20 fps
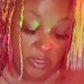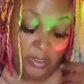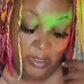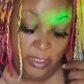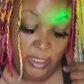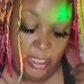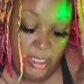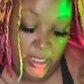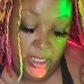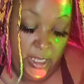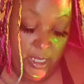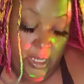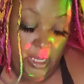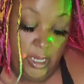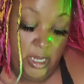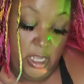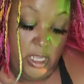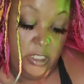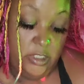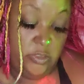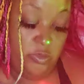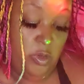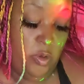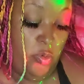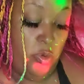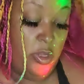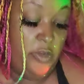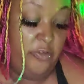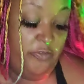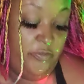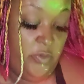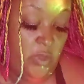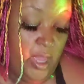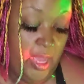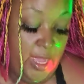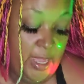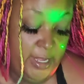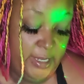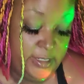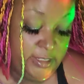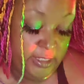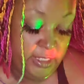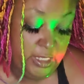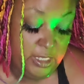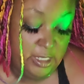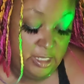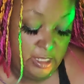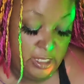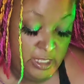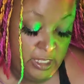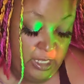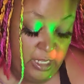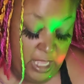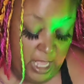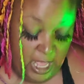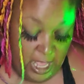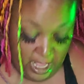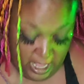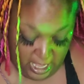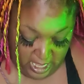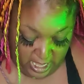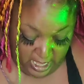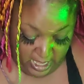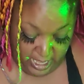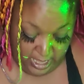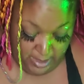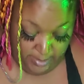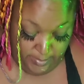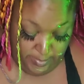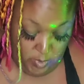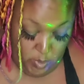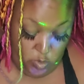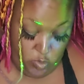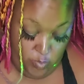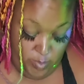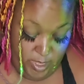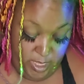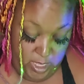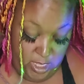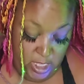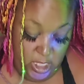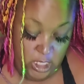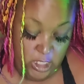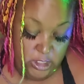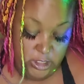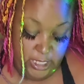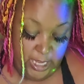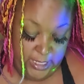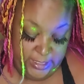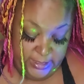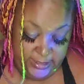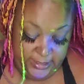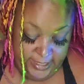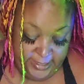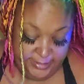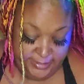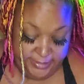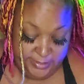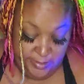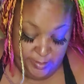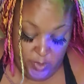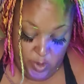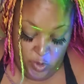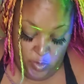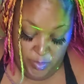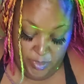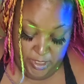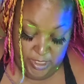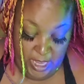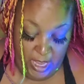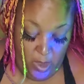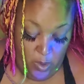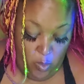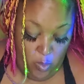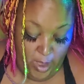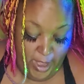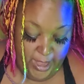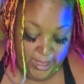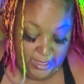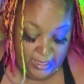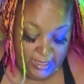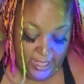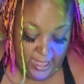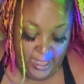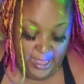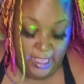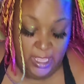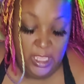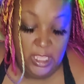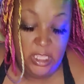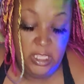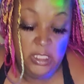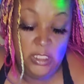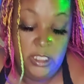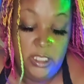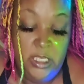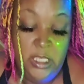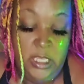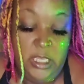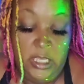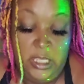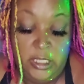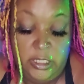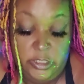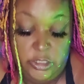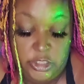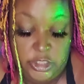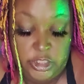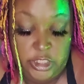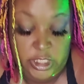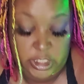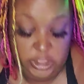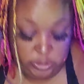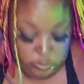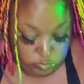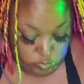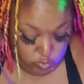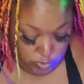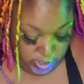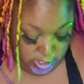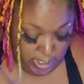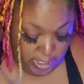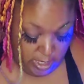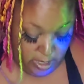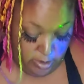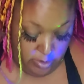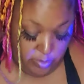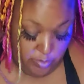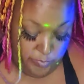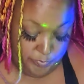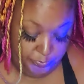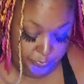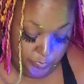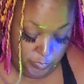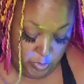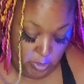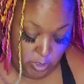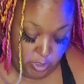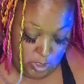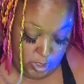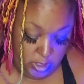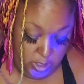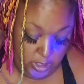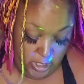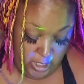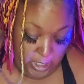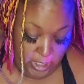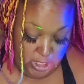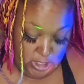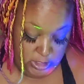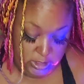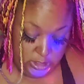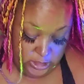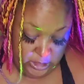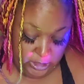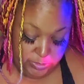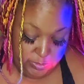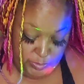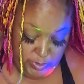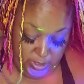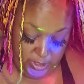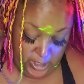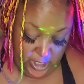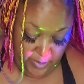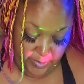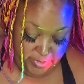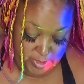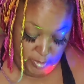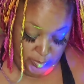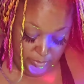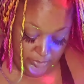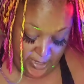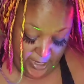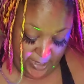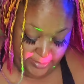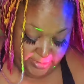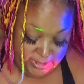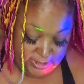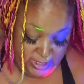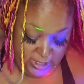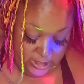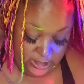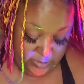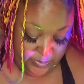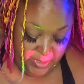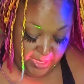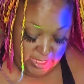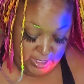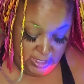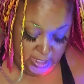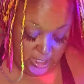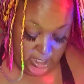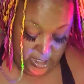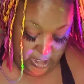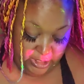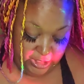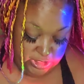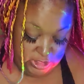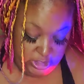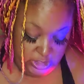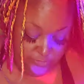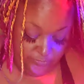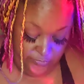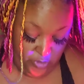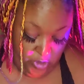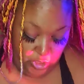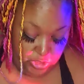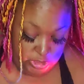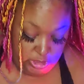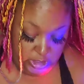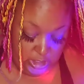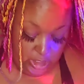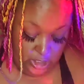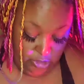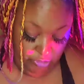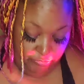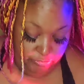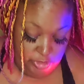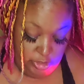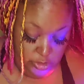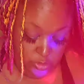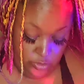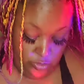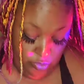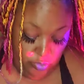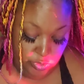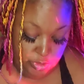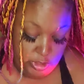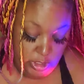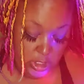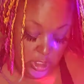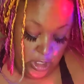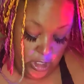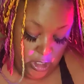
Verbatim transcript: Okay, here under a wonderful idea and an aha moment, that testimony, that white light energy as well. Okay, this is becoming a prime suspect here, and this is falsely accused.